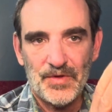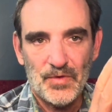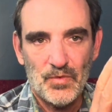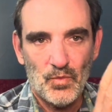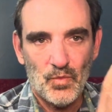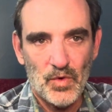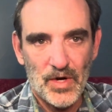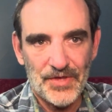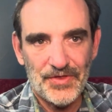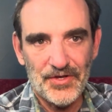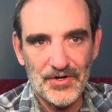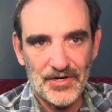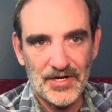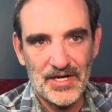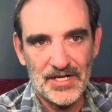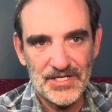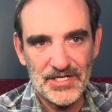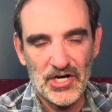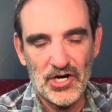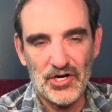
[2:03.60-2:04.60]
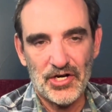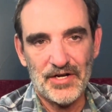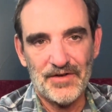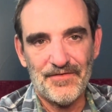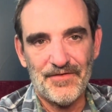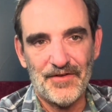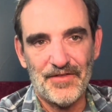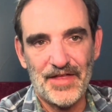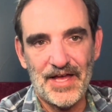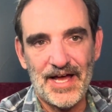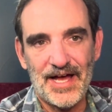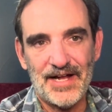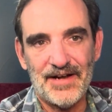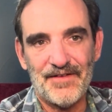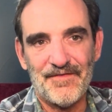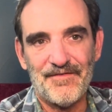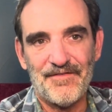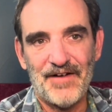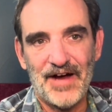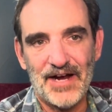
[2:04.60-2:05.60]
what they're going to target for that
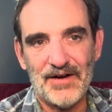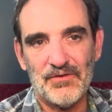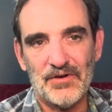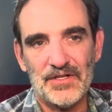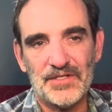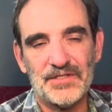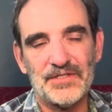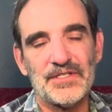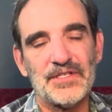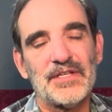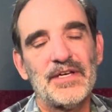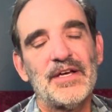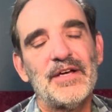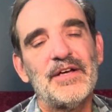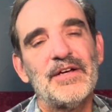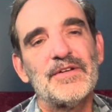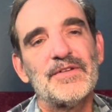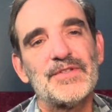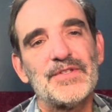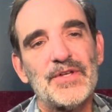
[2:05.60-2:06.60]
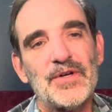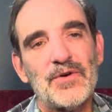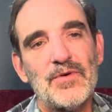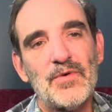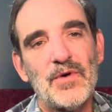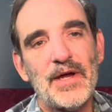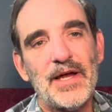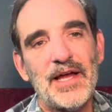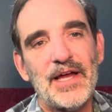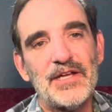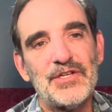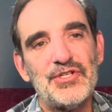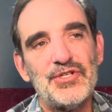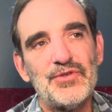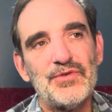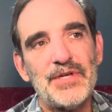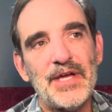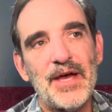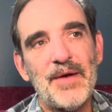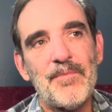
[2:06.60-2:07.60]
virus. So as you
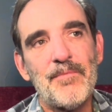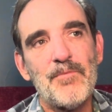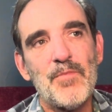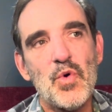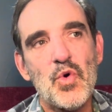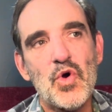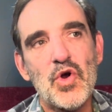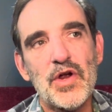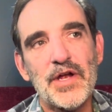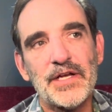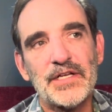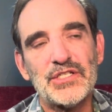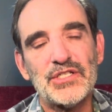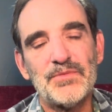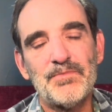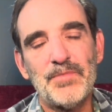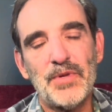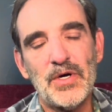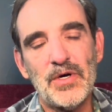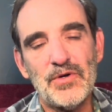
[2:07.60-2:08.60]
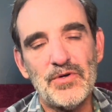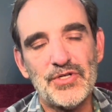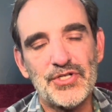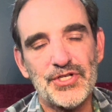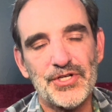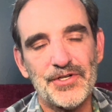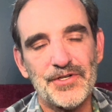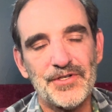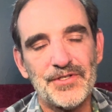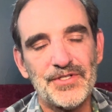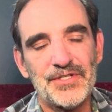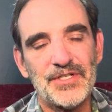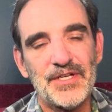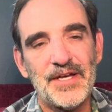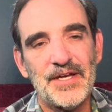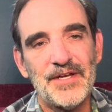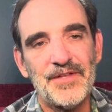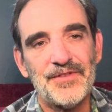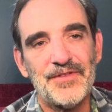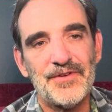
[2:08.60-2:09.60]
get more exposures,
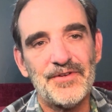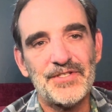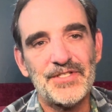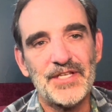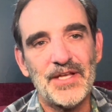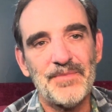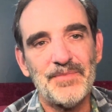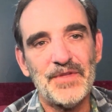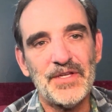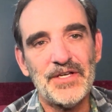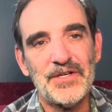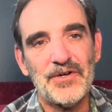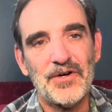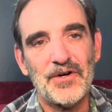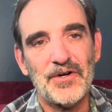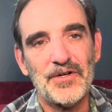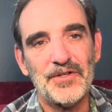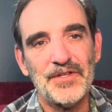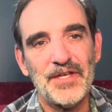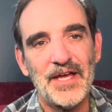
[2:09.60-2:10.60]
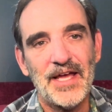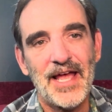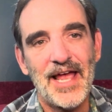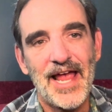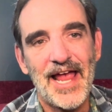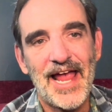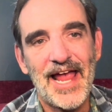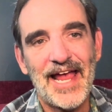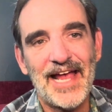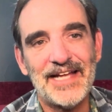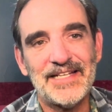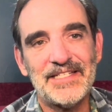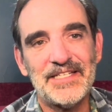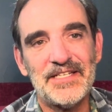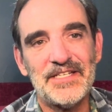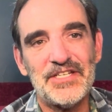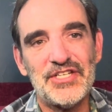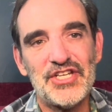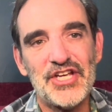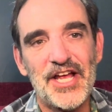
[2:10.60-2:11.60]
there's something called
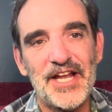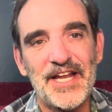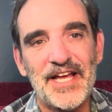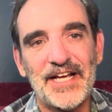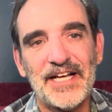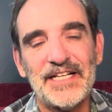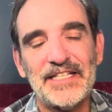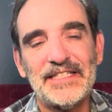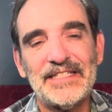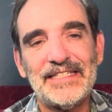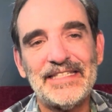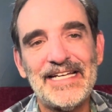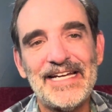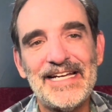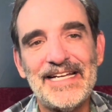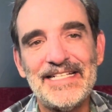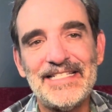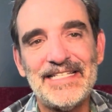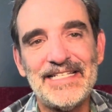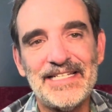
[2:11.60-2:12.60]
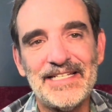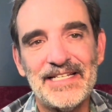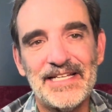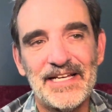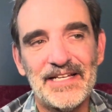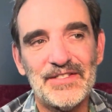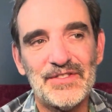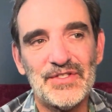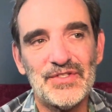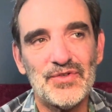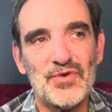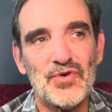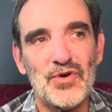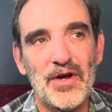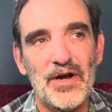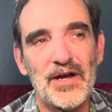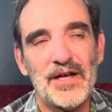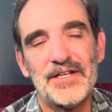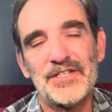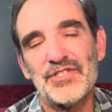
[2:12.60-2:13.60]
antigenic laziness,
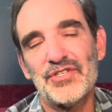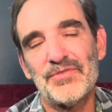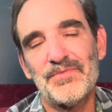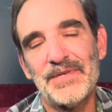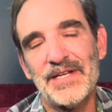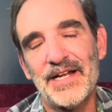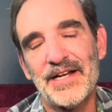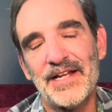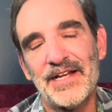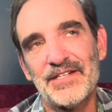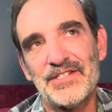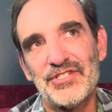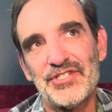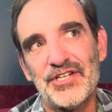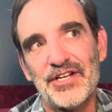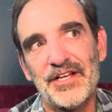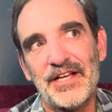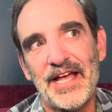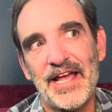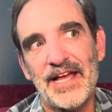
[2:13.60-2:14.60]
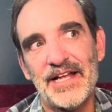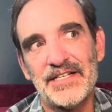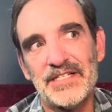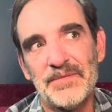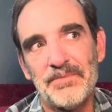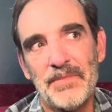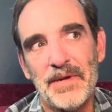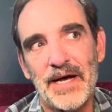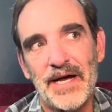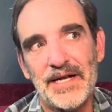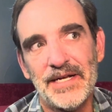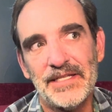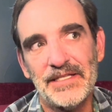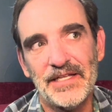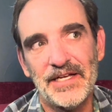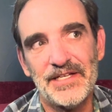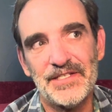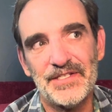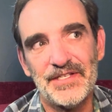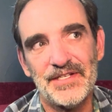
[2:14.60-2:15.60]
or excuse me, not antigenic, antibody
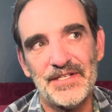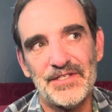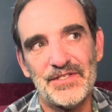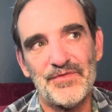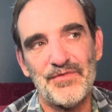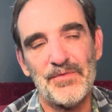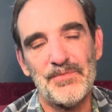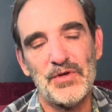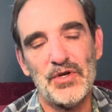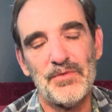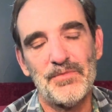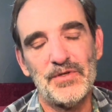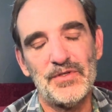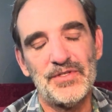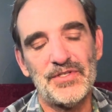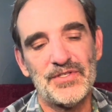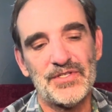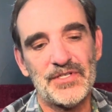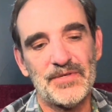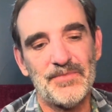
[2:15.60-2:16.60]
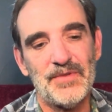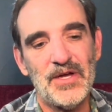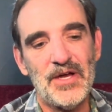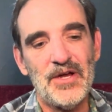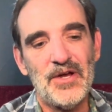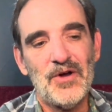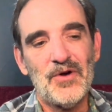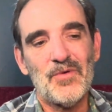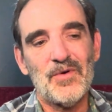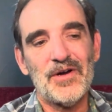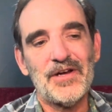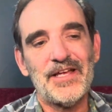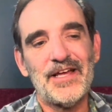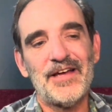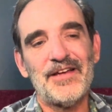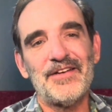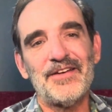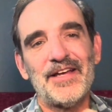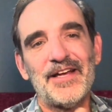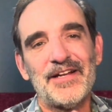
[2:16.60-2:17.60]
laziness from your immune system, where, yeah,
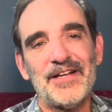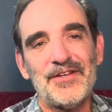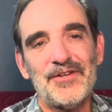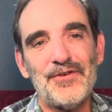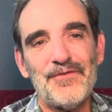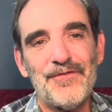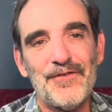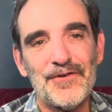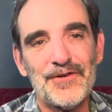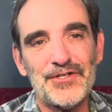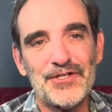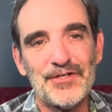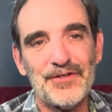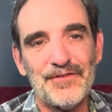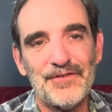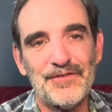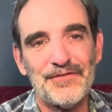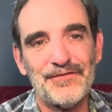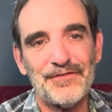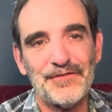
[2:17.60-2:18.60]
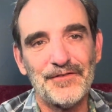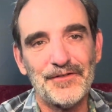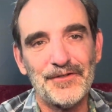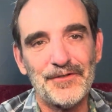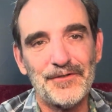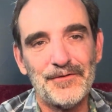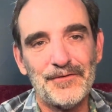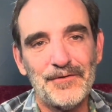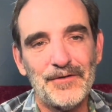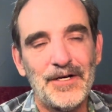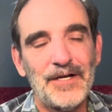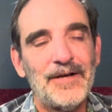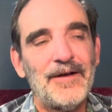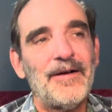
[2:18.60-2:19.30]
you get a new version of the flu